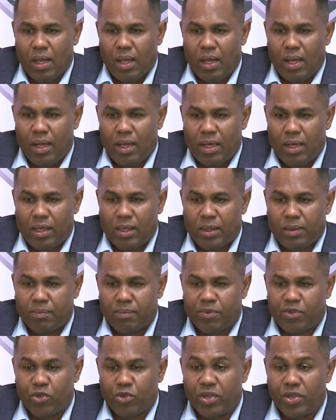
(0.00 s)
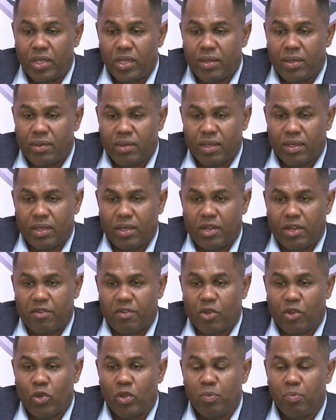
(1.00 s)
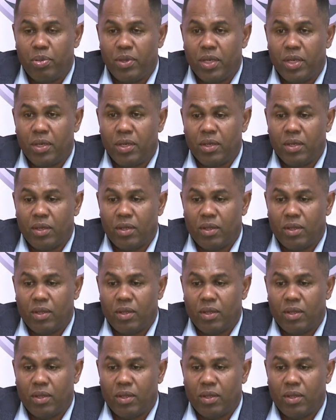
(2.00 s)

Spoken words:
To date, there's only been